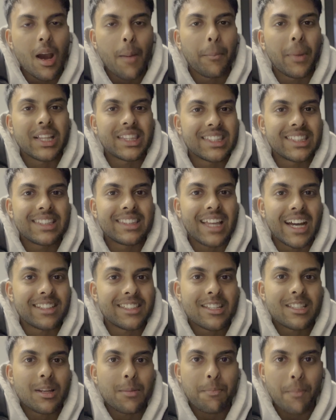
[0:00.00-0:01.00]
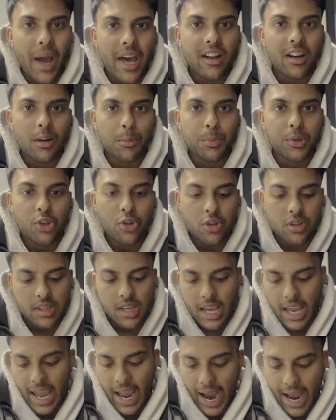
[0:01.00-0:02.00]
but that doesn't matter because
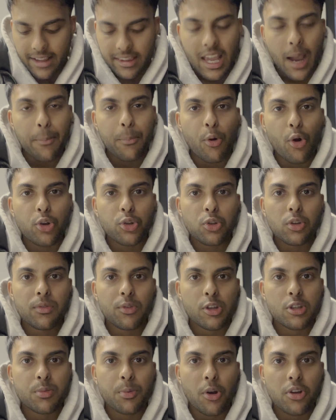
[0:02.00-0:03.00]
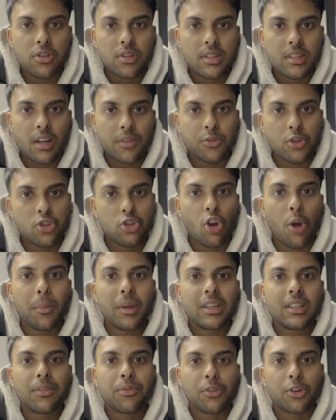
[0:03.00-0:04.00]
at that point, you've exposed yourself to so
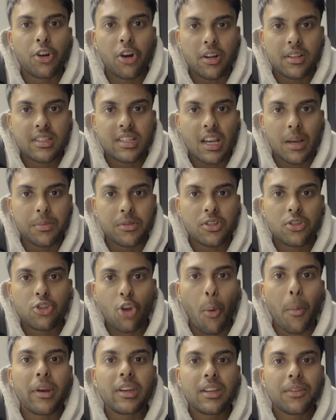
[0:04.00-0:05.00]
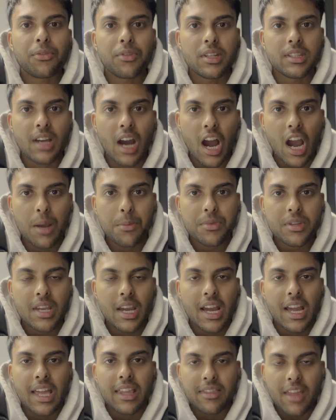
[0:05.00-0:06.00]
many different concepts, so many different times
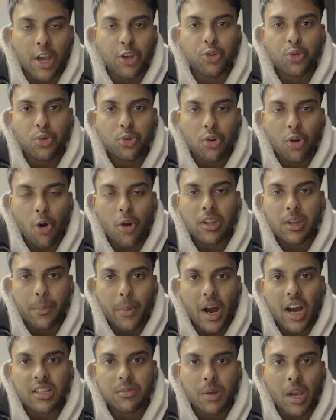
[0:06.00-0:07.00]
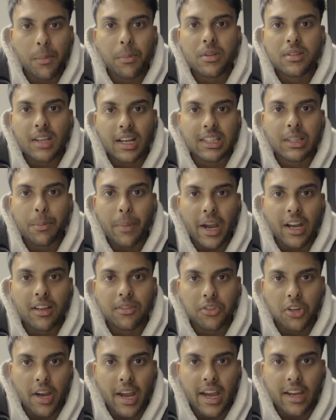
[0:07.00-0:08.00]
that you know the past papers like the back
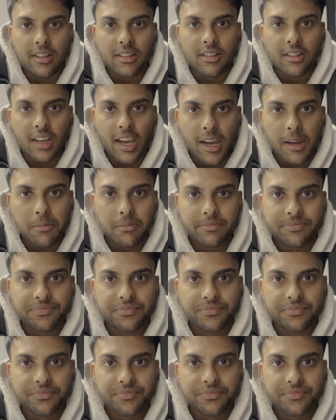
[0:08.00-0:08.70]
of your hand, okay?